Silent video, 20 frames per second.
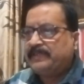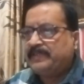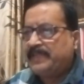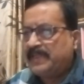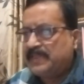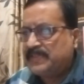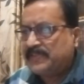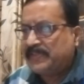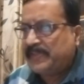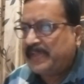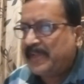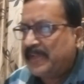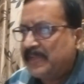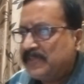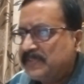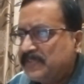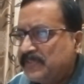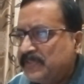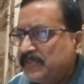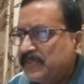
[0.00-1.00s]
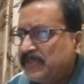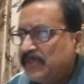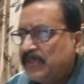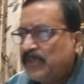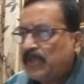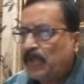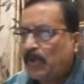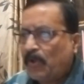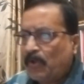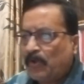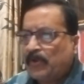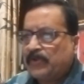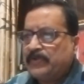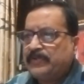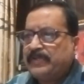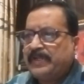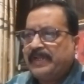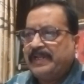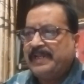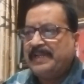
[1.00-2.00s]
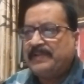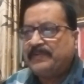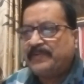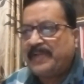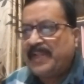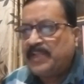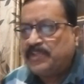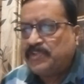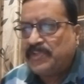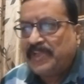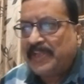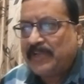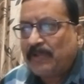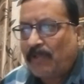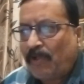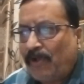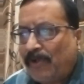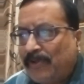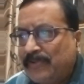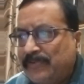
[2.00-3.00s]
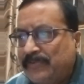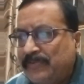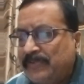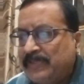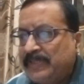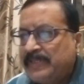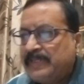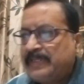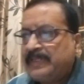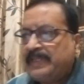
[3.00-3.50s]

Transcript: discuss on literature on